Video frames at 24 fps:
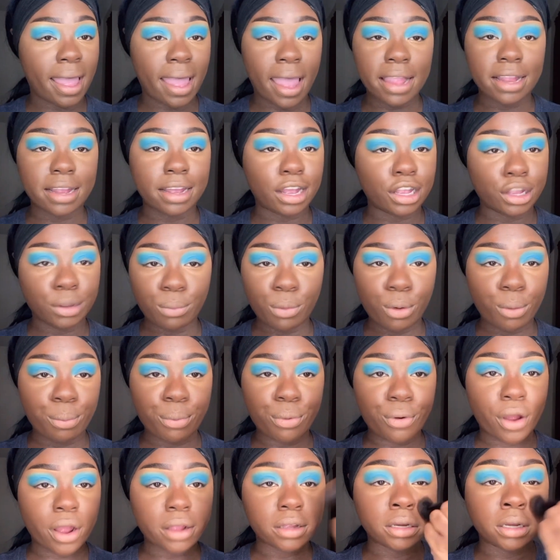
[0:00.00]
adding any more
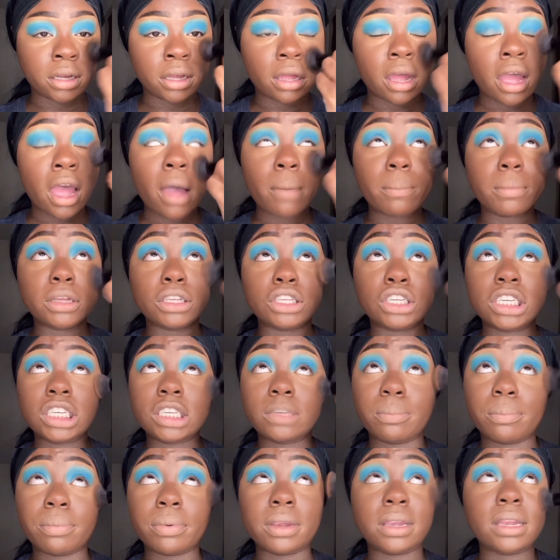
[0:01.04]
product, but
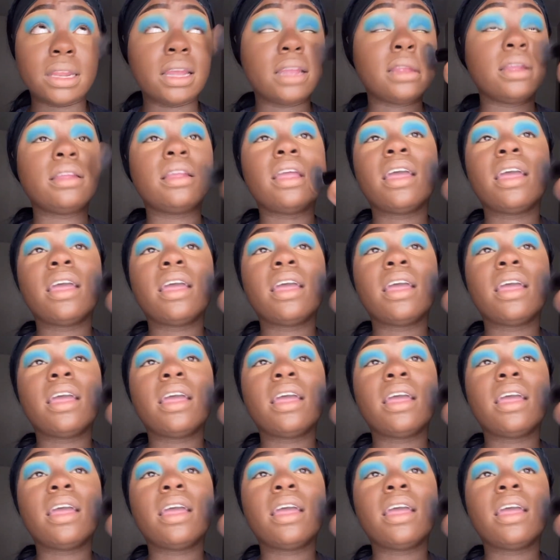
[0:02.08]
just blending